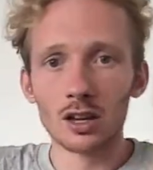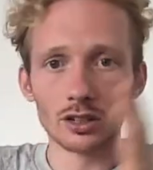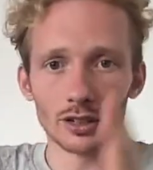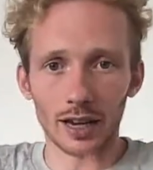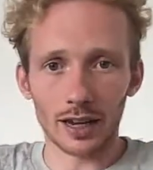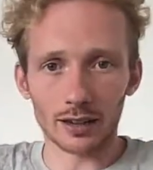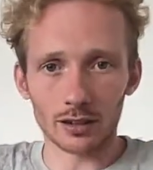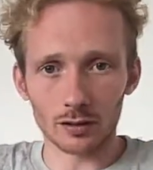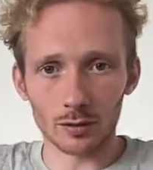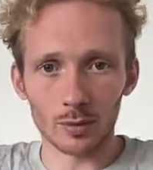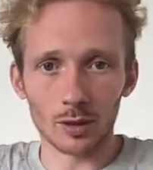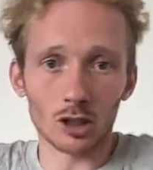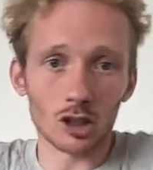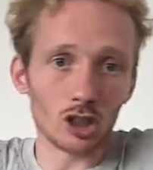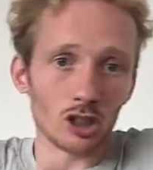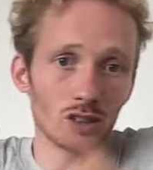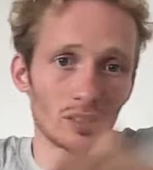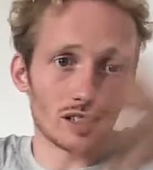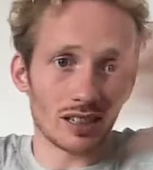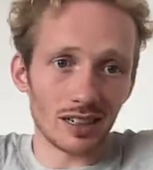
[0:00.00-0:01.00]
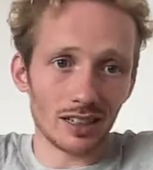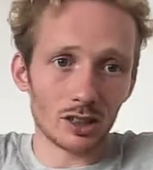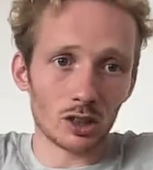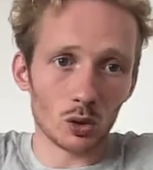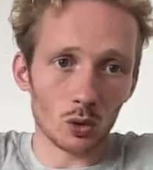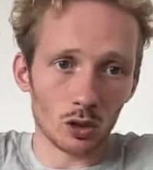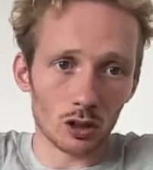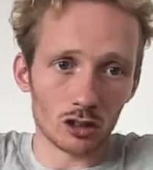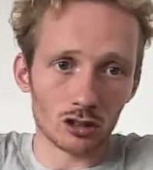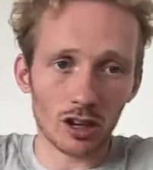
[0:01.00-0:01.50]
It takes from a good tea
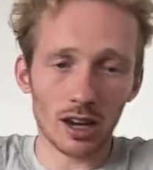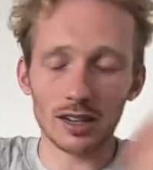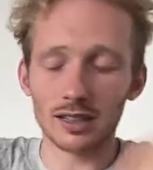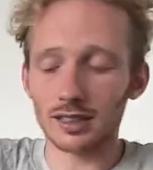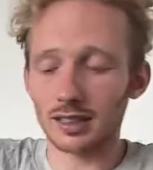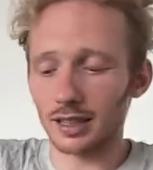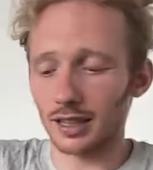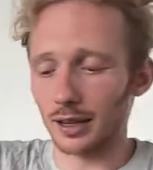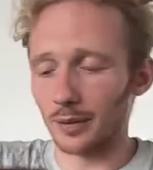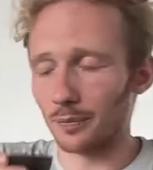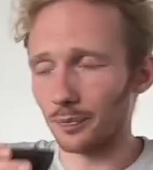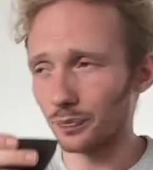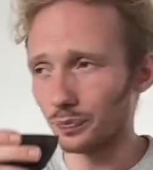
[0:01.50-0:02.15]
to a great tea.